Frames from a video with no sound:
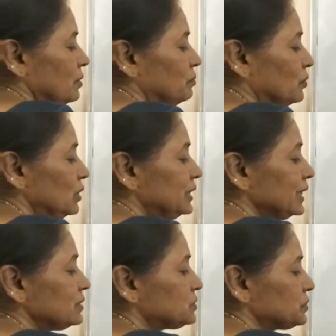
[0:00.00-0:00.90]

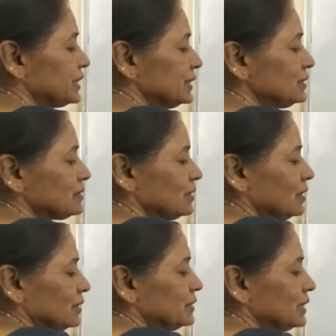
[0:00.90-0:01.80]
Molting, students,
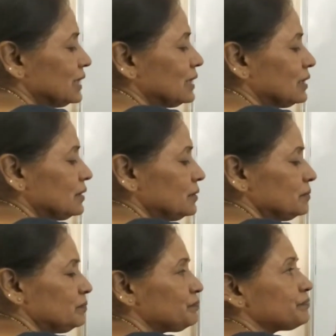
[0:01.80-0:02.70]
the
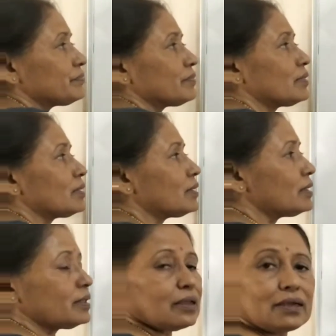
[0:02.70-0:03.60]

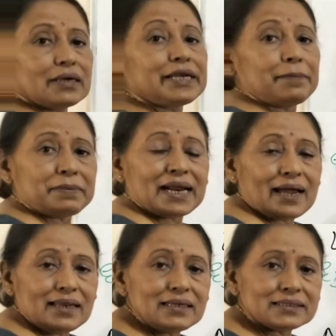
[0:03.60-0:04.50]

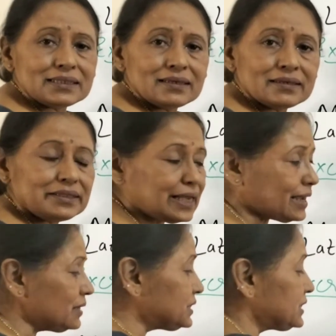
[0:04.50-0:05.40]
reptiles, they
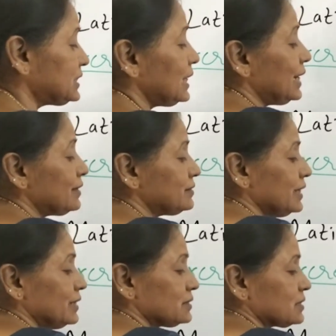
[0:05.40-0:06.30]
can shade
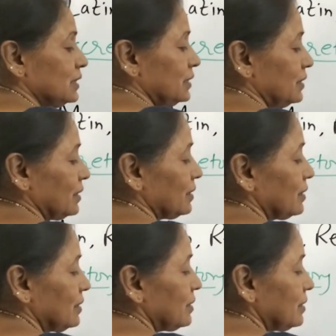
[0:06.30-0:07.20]
their skin.
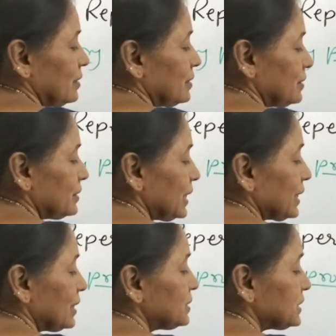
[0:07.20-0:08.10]
They
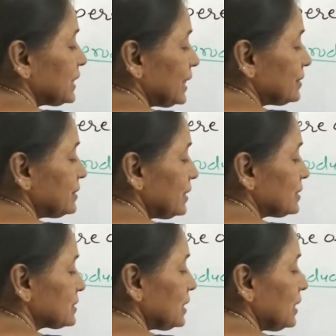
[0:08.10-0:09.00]
can shade
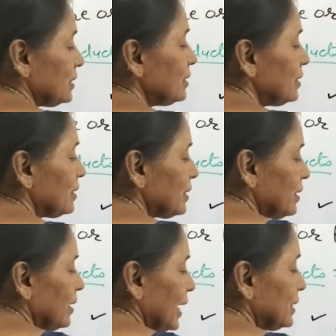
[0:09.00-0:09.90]
their skin,
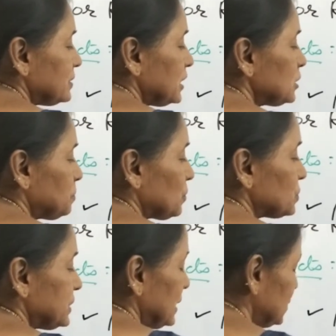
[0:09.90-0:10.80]
and this
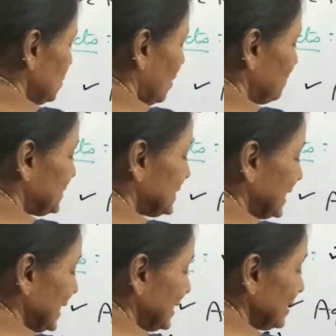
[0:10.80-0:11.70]
process of
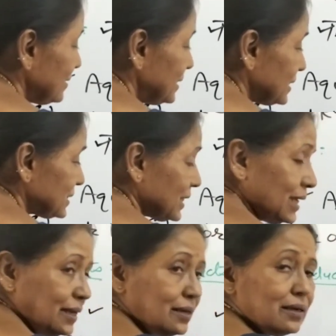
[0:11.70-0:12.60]
shading the
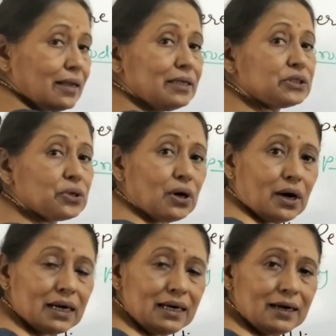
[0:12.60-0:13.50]
skin is
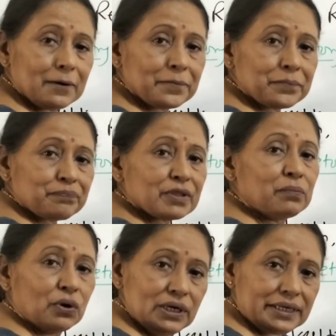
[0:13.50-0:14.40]
called
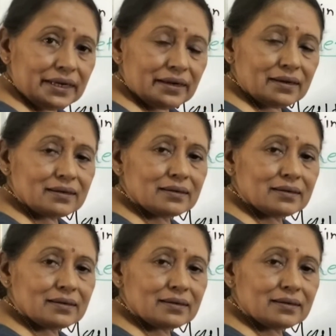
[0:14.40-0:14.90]
molting.